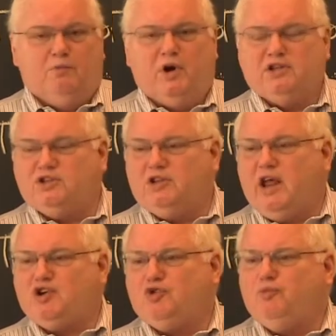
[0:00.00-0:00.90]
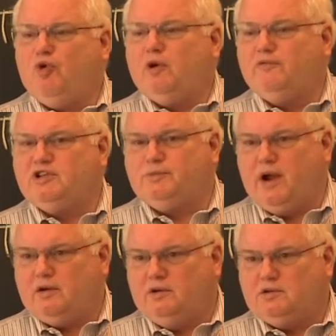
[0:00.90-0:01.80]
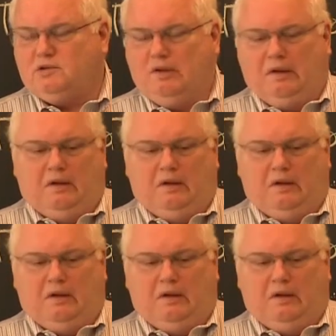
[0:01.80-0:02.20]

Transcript: but it's the National Board of Inspectors.